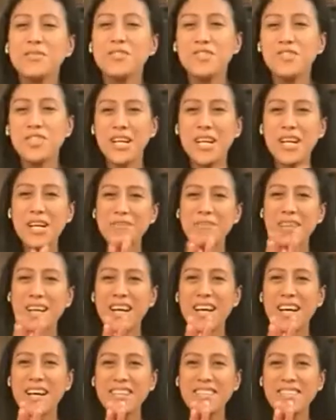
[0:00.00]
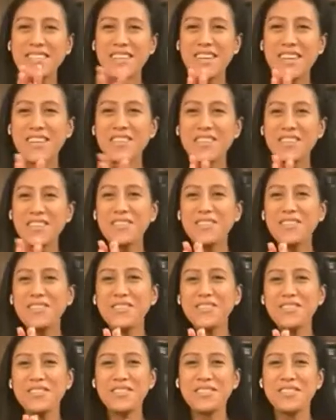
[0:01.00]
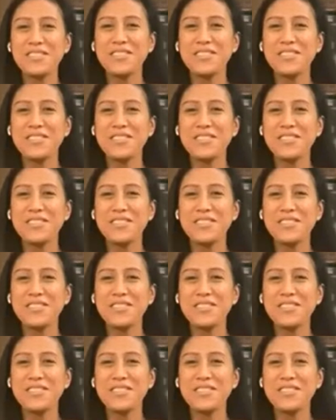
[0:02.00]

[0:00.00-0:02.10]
Good job, guys. Thank you.